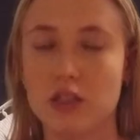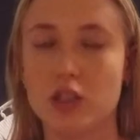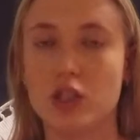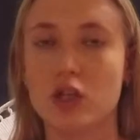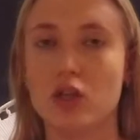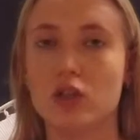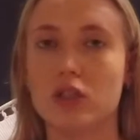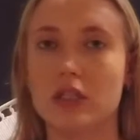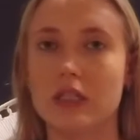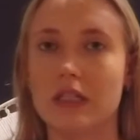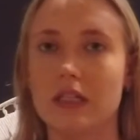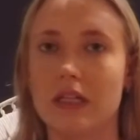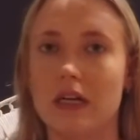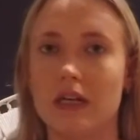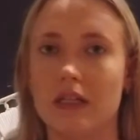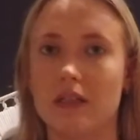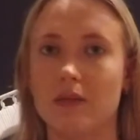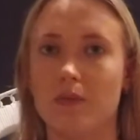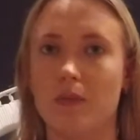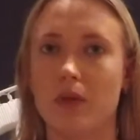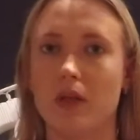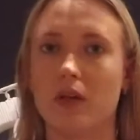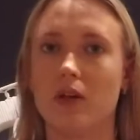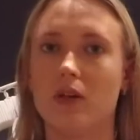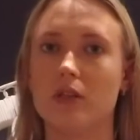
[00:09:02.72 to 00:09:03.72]
the shot glass,
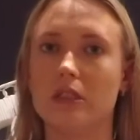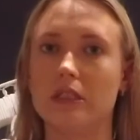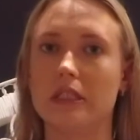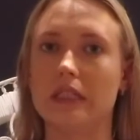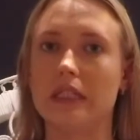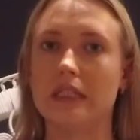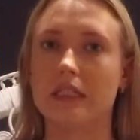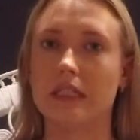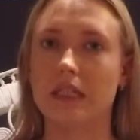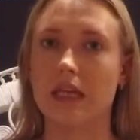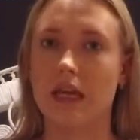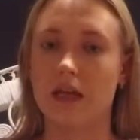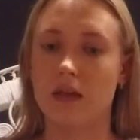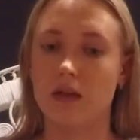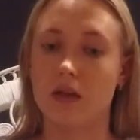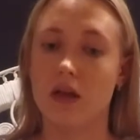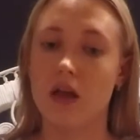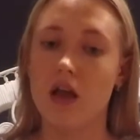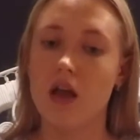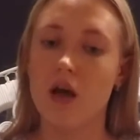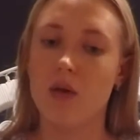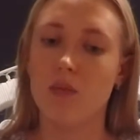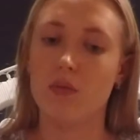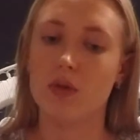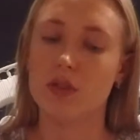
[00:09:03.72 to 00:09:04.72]
because it can
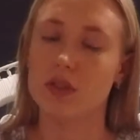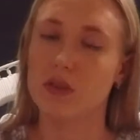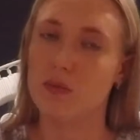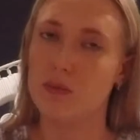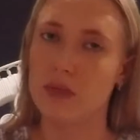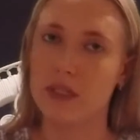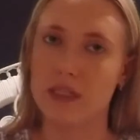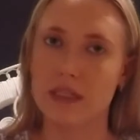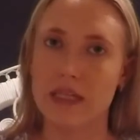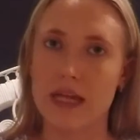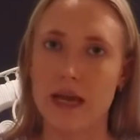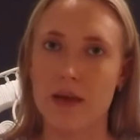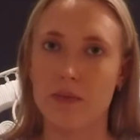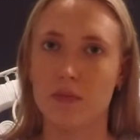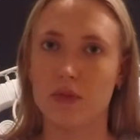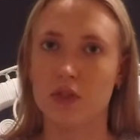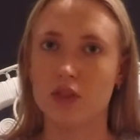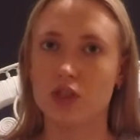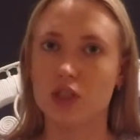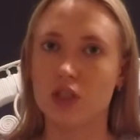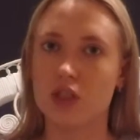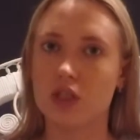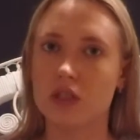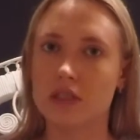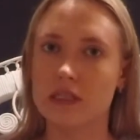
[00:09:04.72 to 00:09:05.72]
possibly
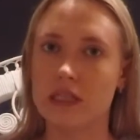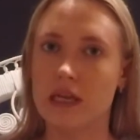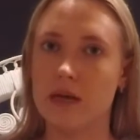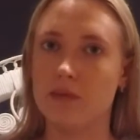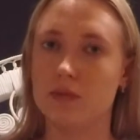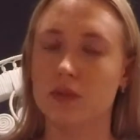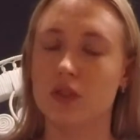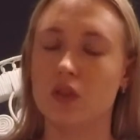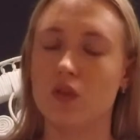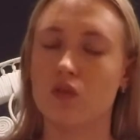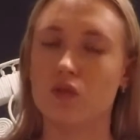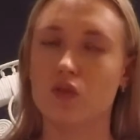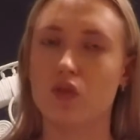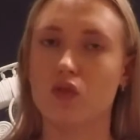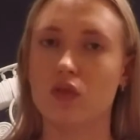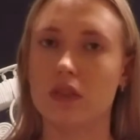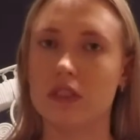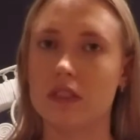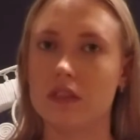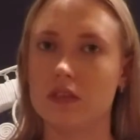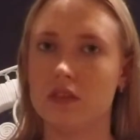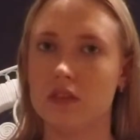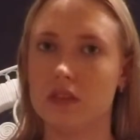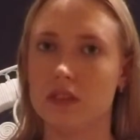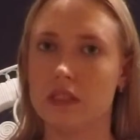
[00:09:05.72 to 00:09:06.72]
damage some soft
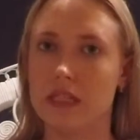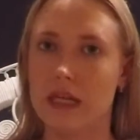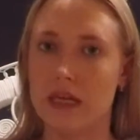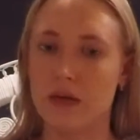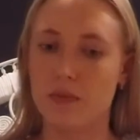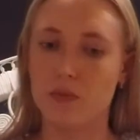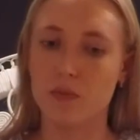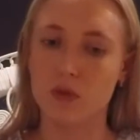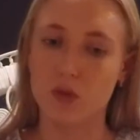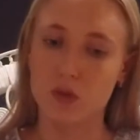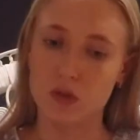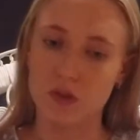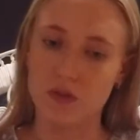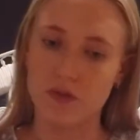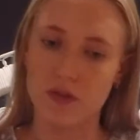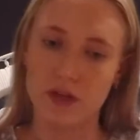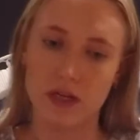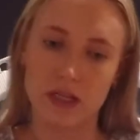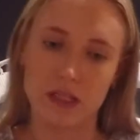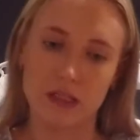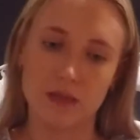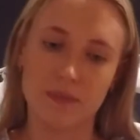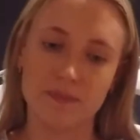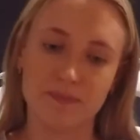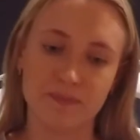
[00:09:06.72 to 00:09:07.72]
crystals like
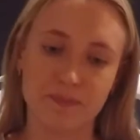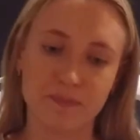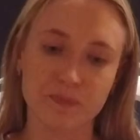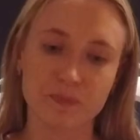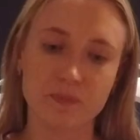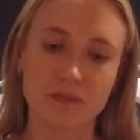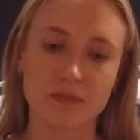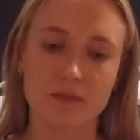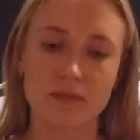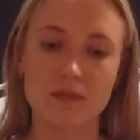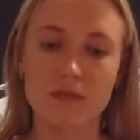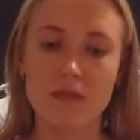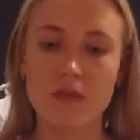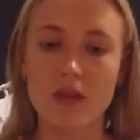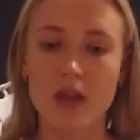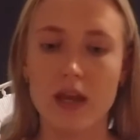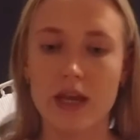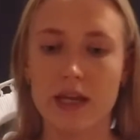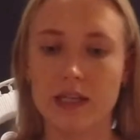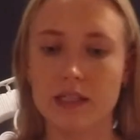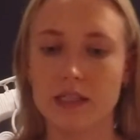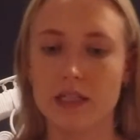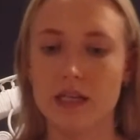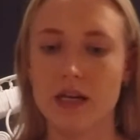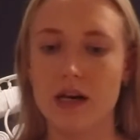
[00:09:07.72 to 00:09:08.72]
moldavite.
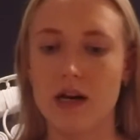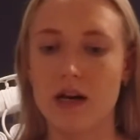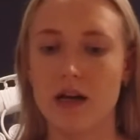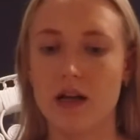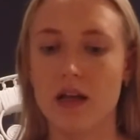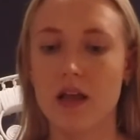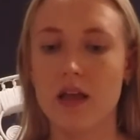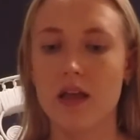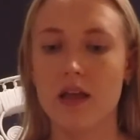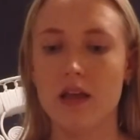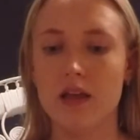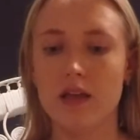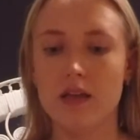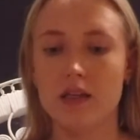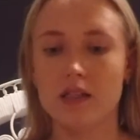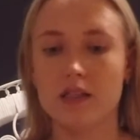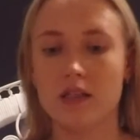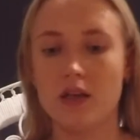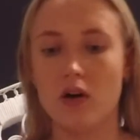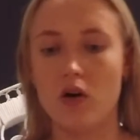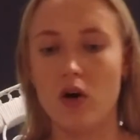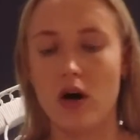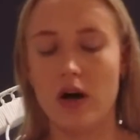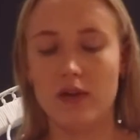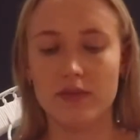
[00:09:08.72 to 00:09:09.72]
And
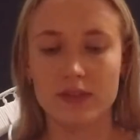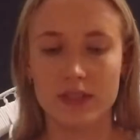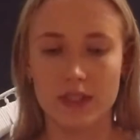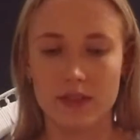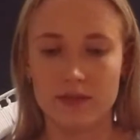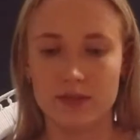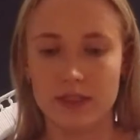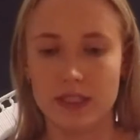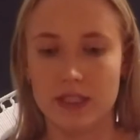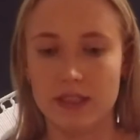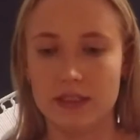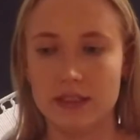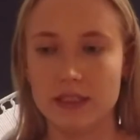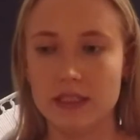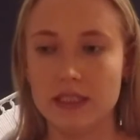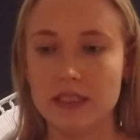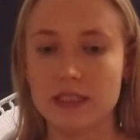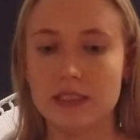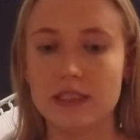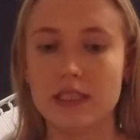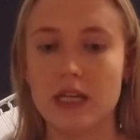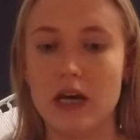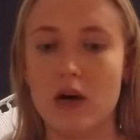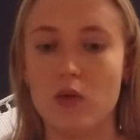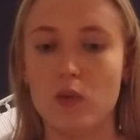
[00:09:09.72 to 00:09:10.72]
so after I've done
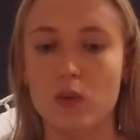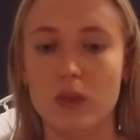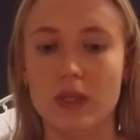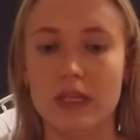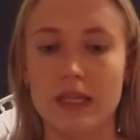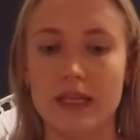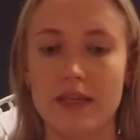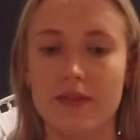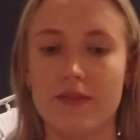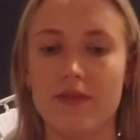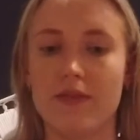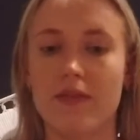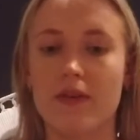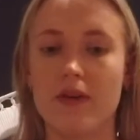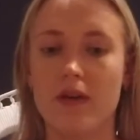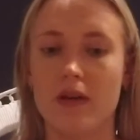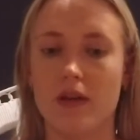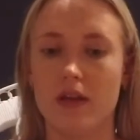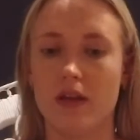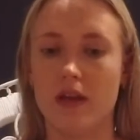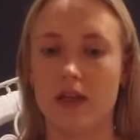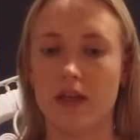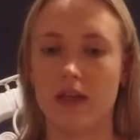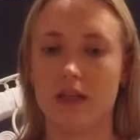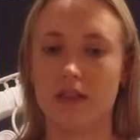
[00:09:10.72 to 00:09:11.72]
this, I would leave
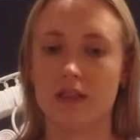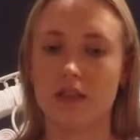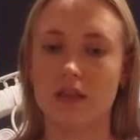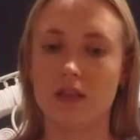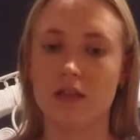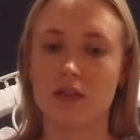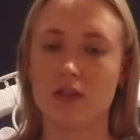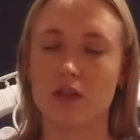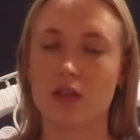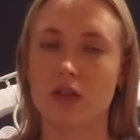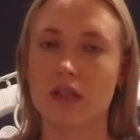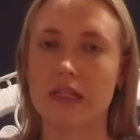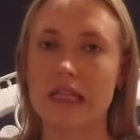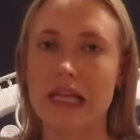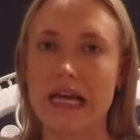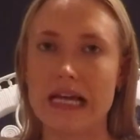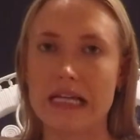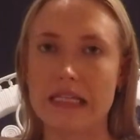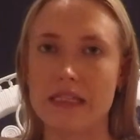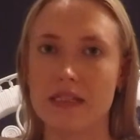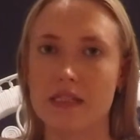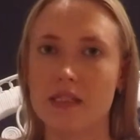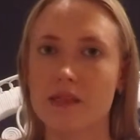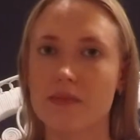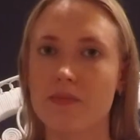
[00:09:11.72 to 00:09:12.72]
it to
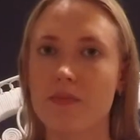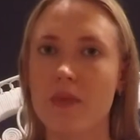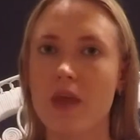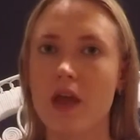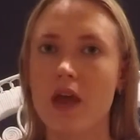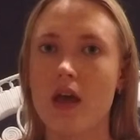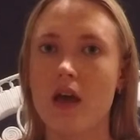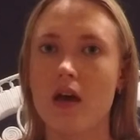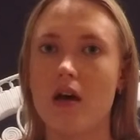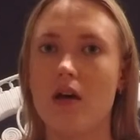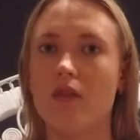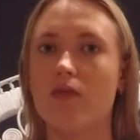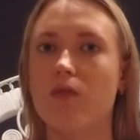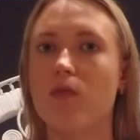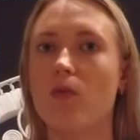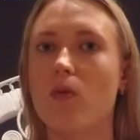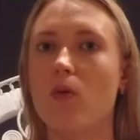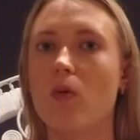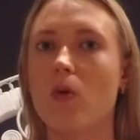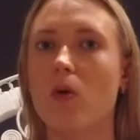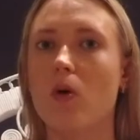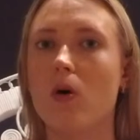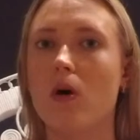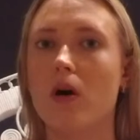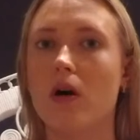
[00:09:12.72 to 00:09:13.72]
cleanse
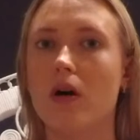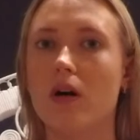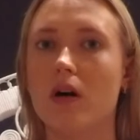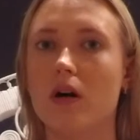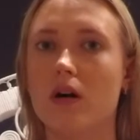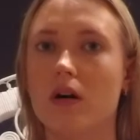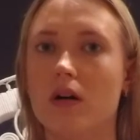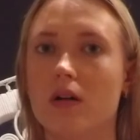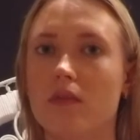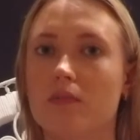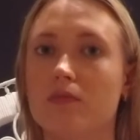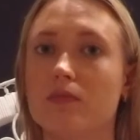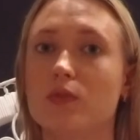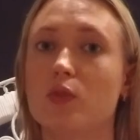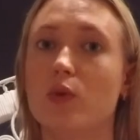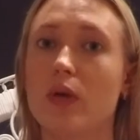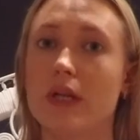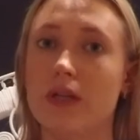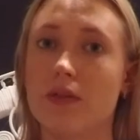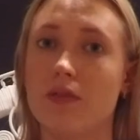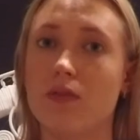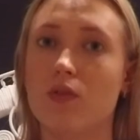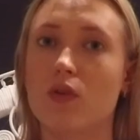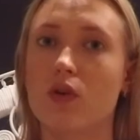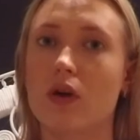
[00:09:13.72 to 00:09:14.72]
for
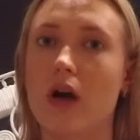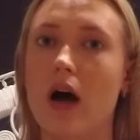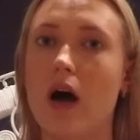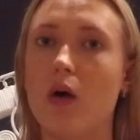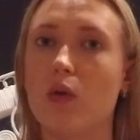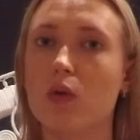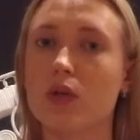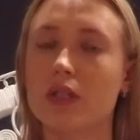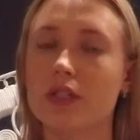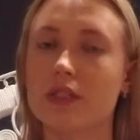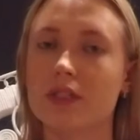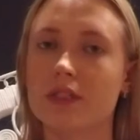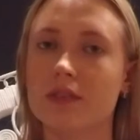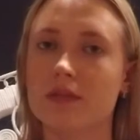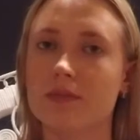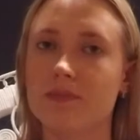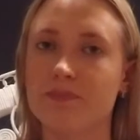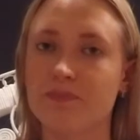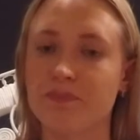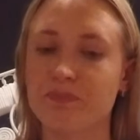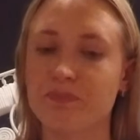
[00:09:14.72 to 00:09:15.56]
24 hours.